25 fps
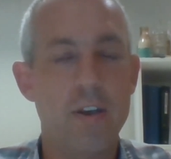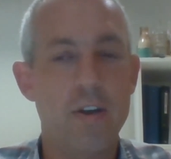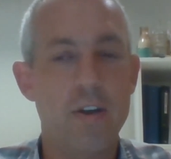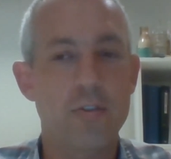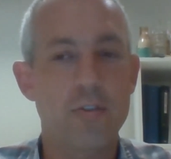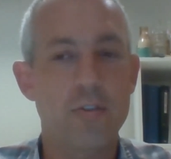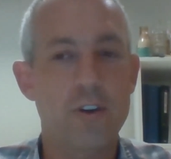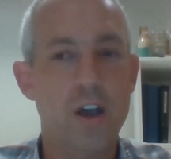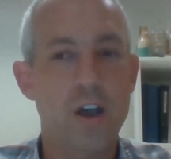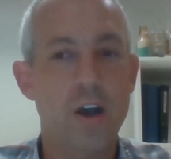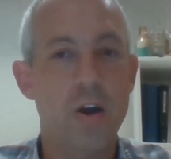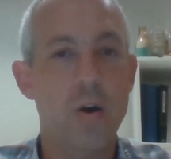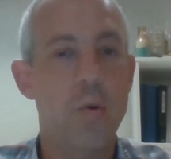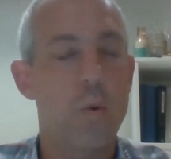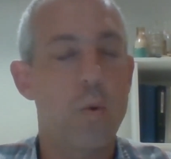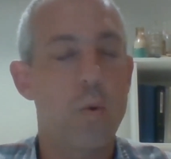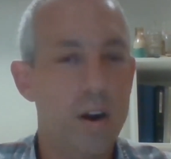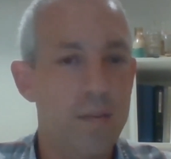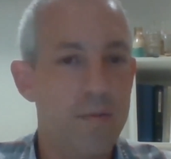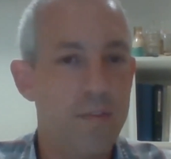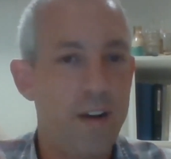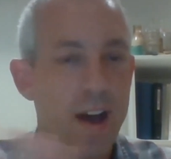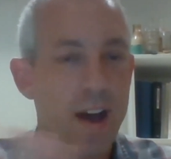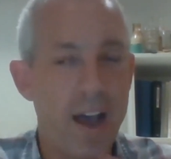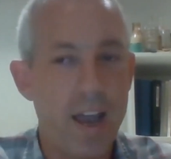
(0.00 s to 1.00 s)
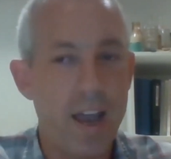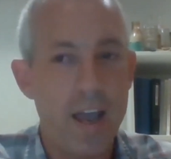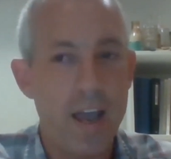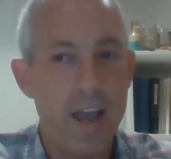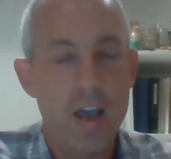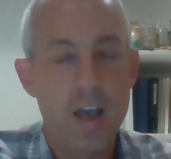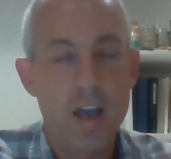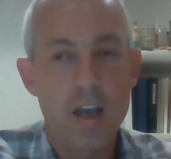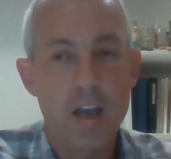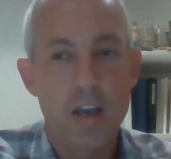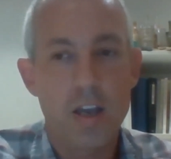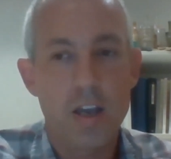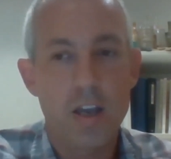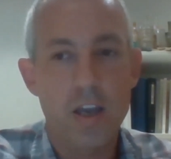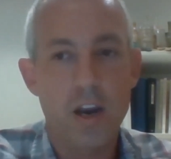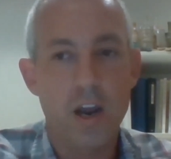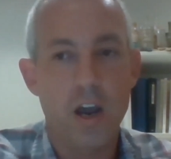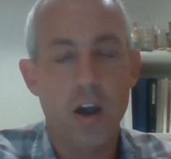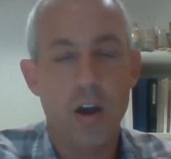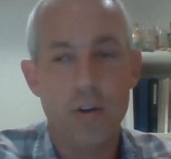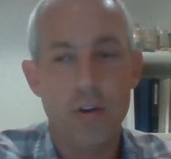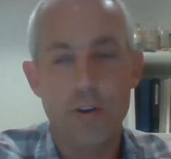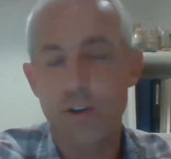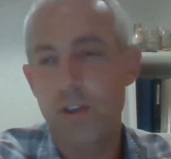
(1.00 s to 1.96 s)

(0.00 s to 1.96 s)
There's no, what if I, you know,